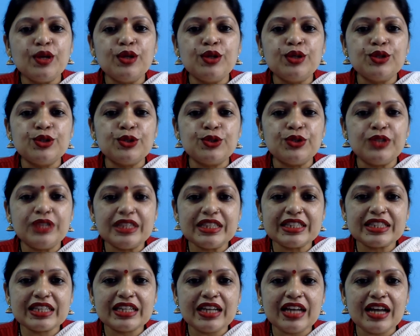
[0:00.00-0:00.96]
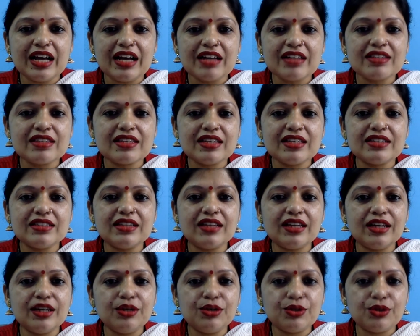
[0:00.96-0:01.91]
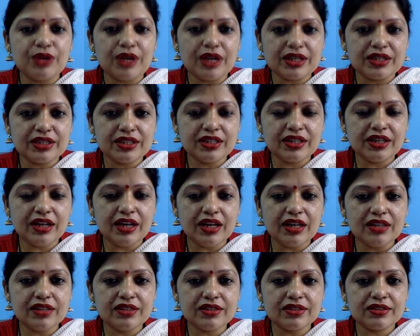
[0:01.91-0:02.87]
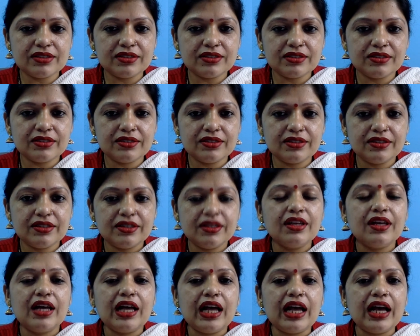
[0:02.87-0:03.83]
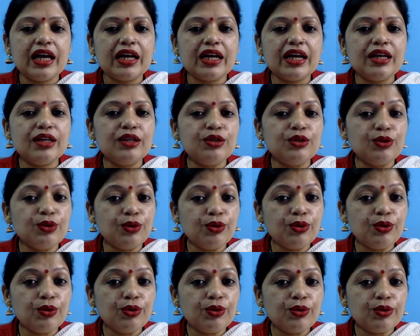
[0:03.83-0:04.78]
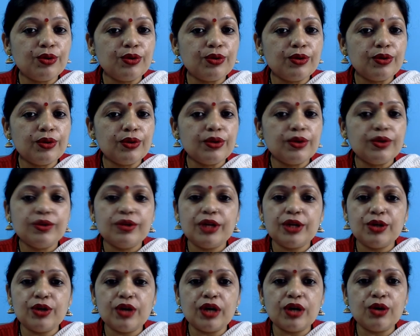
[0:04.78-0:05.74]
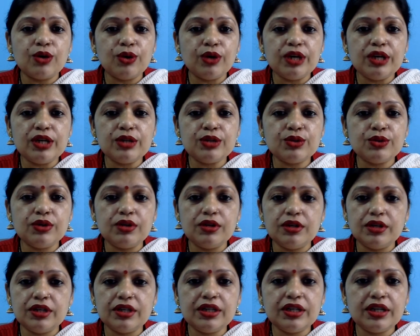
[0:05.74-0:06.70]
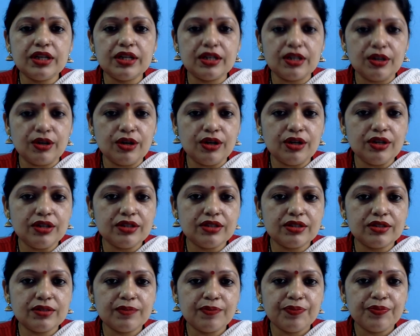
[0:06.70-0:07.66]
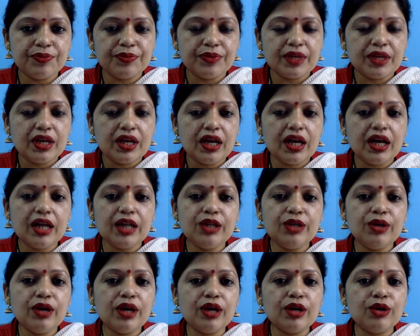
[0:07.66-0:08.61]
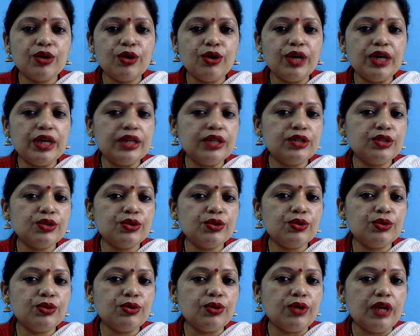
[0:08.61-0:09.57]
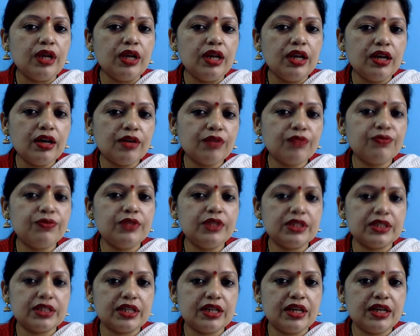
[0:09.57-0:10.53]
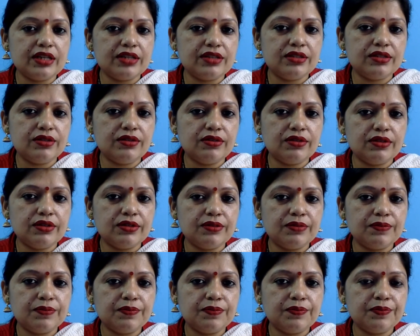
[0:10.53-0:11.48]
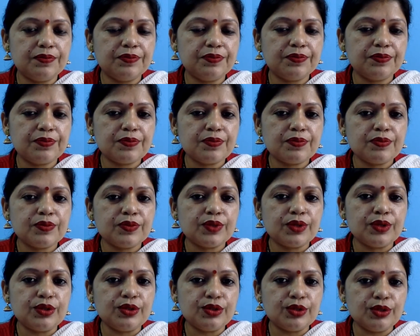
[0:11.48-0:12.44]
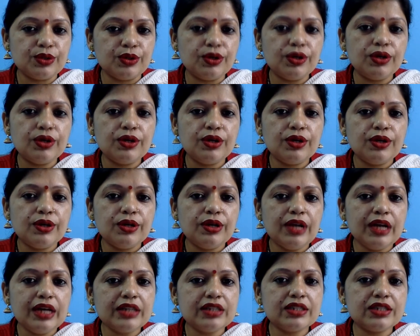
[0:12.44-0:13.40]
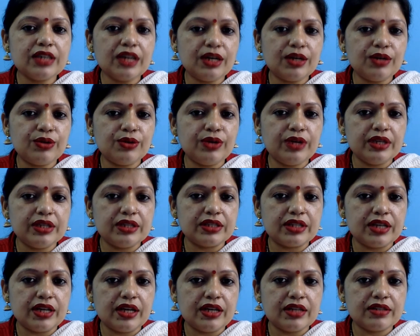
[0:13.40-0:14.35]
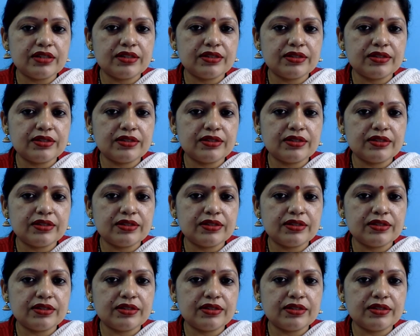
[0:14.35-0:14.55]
So this class is the introduction class and I know that you are going to learn a lot and you are going to love this class children. So let's start today's class.